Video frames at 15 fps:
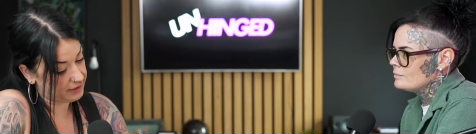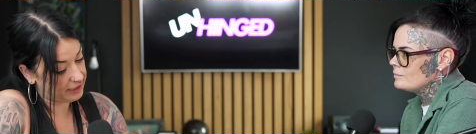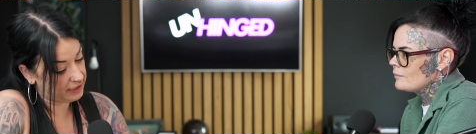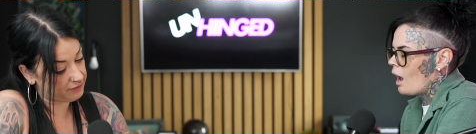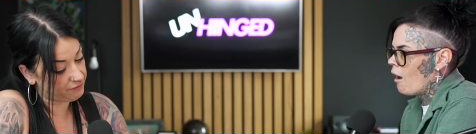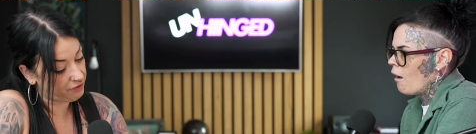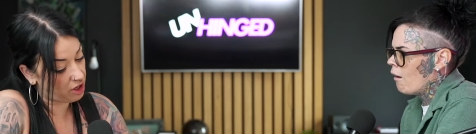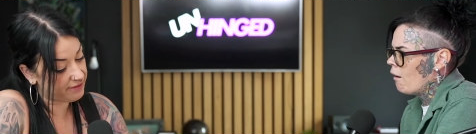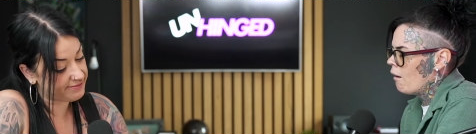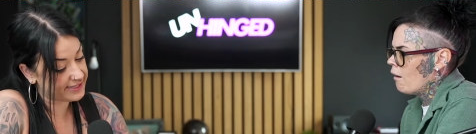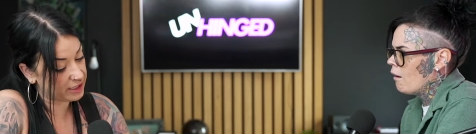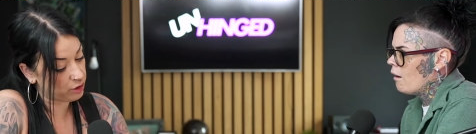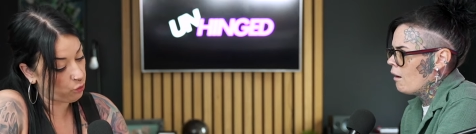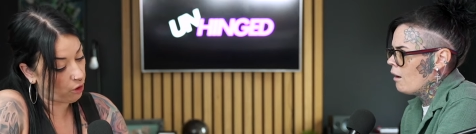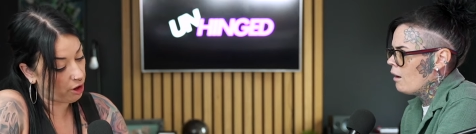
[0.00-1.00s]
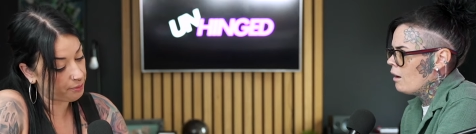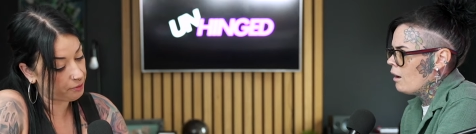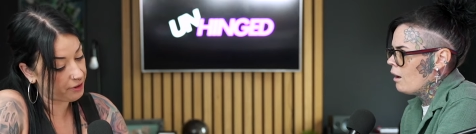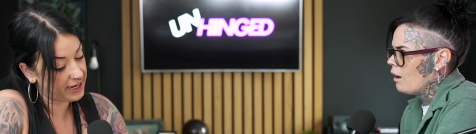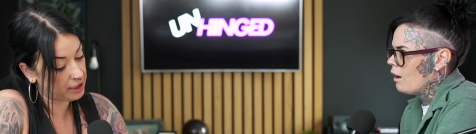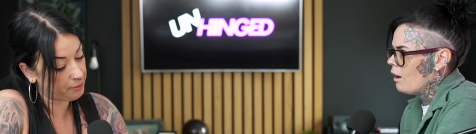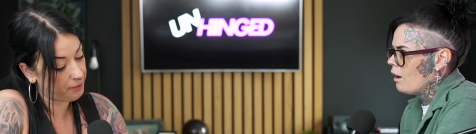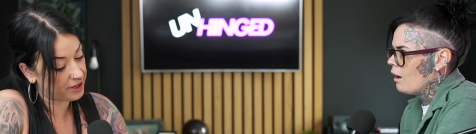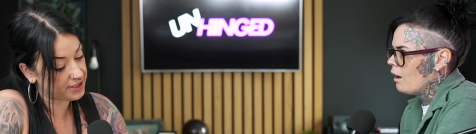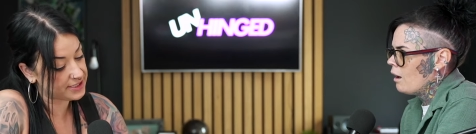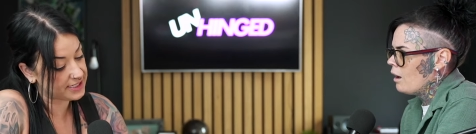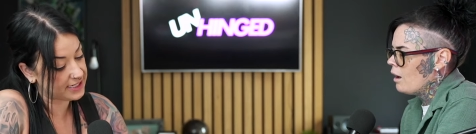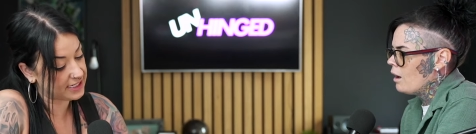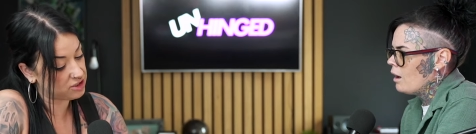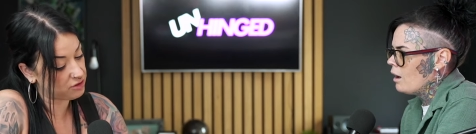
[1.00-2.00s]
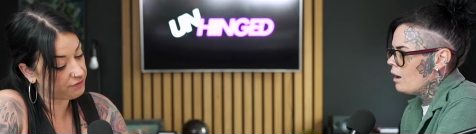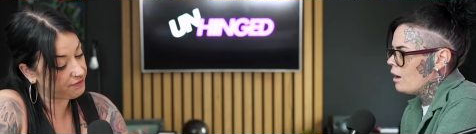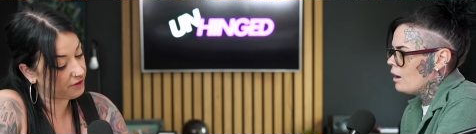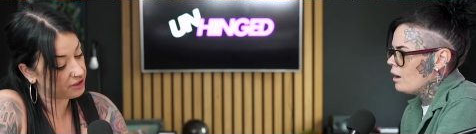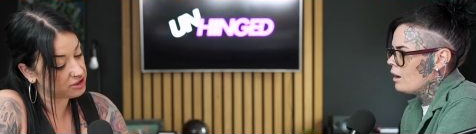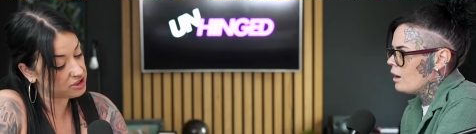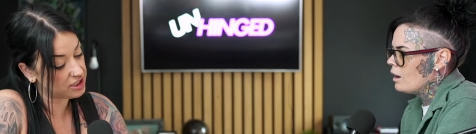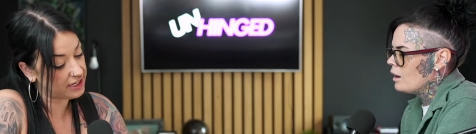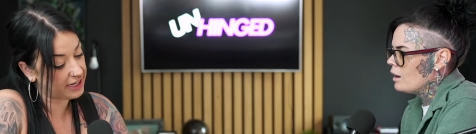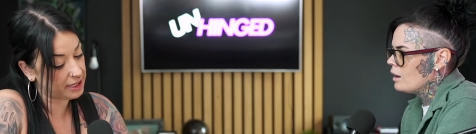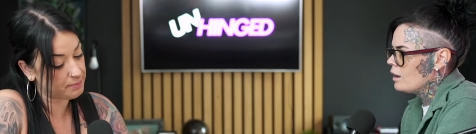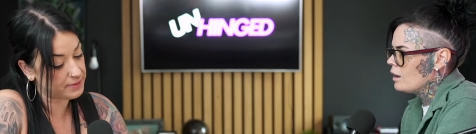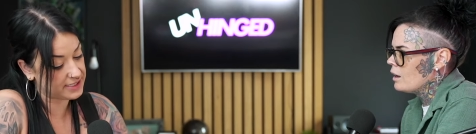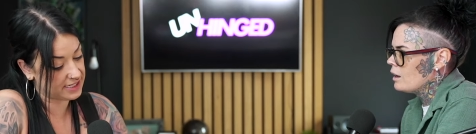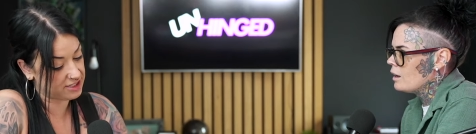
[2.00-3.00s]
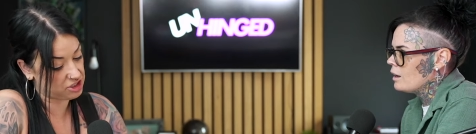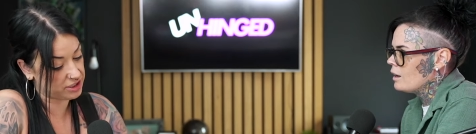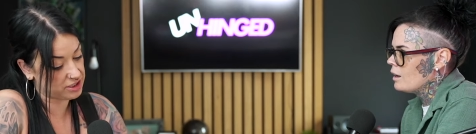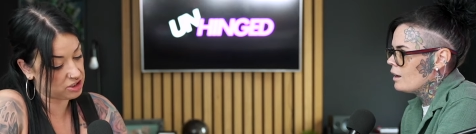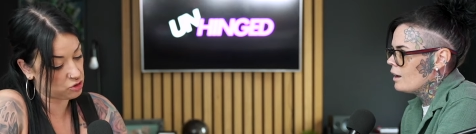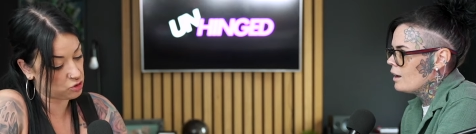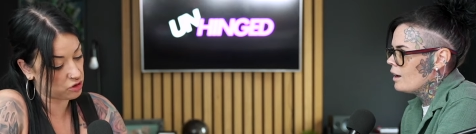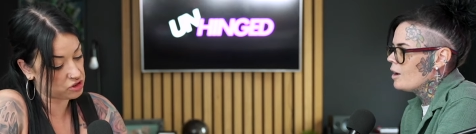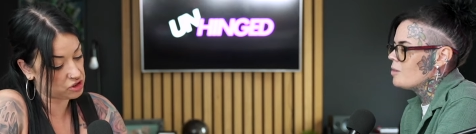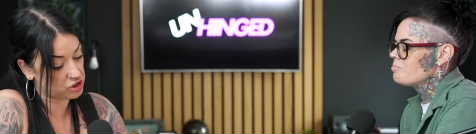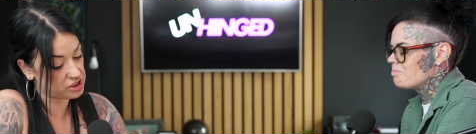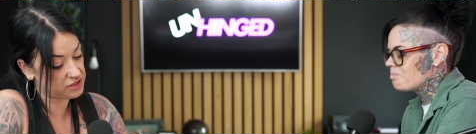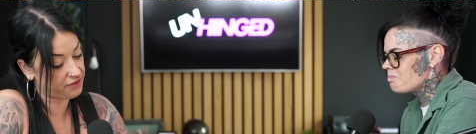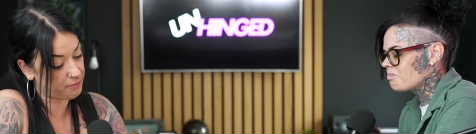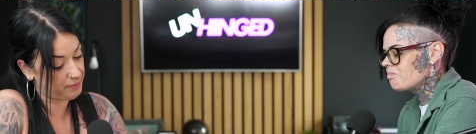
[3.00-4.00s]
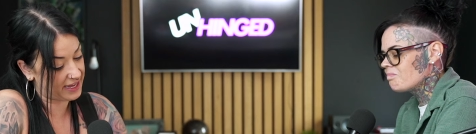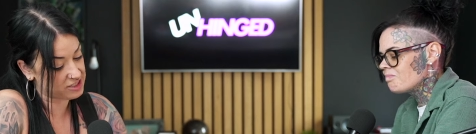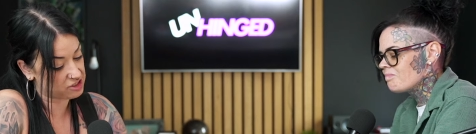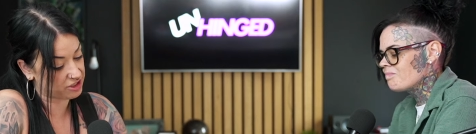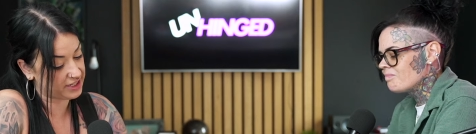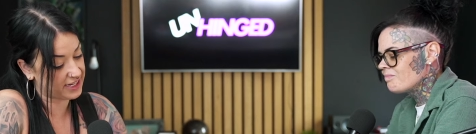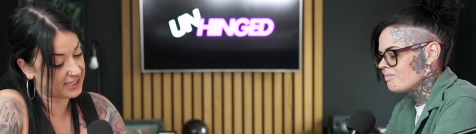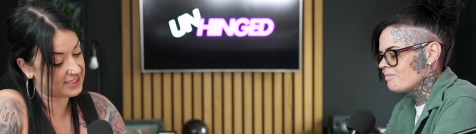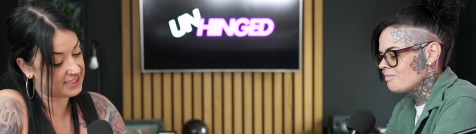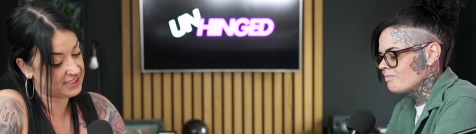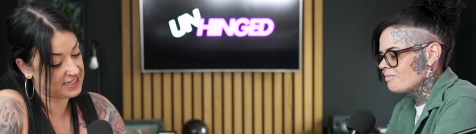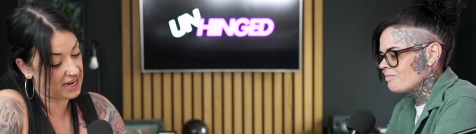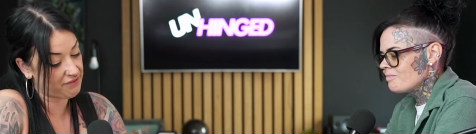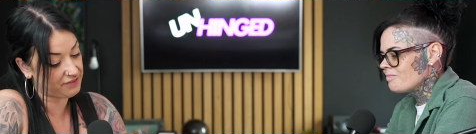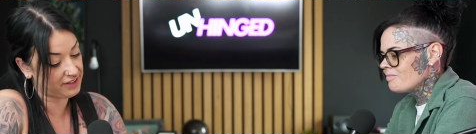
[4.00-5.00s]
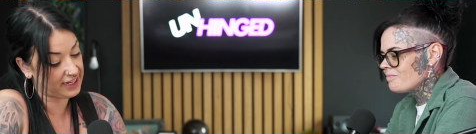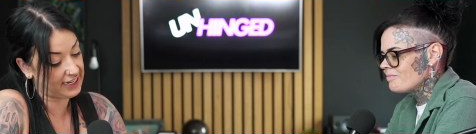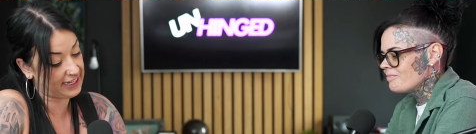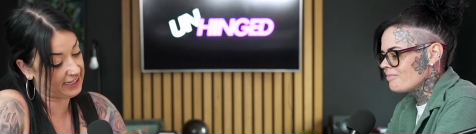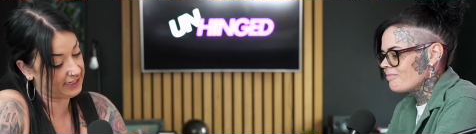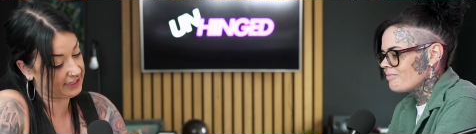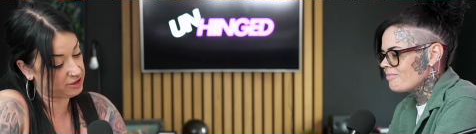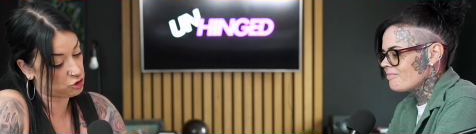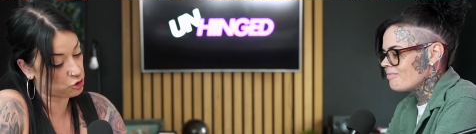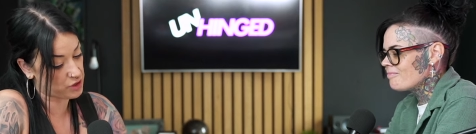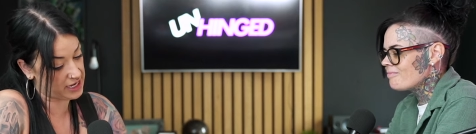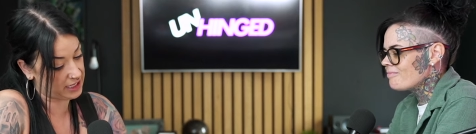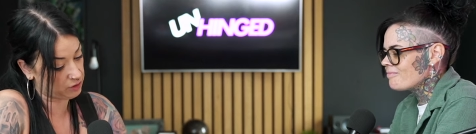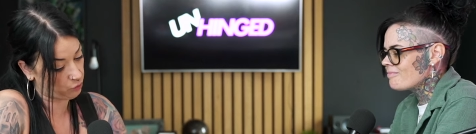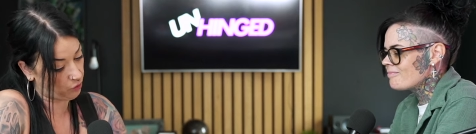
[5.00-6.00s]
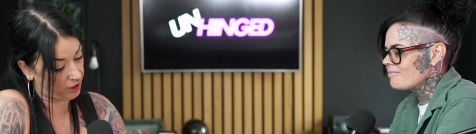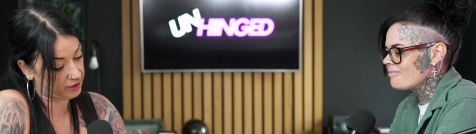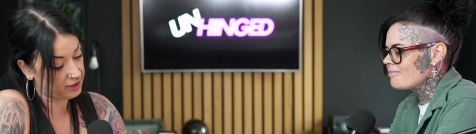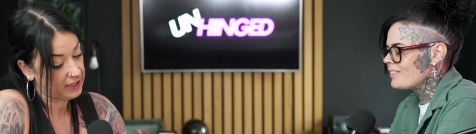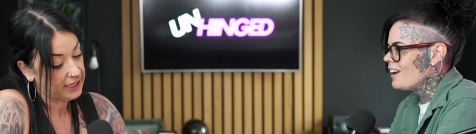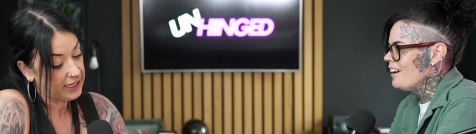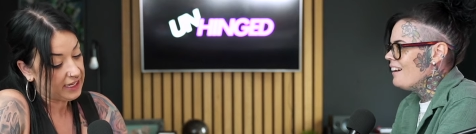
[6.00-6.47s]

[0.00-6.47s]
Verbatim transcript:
Speaker 1: It involves incorporating a person into furniture like positions, structures for pleasure. It's definitely an intriguing one.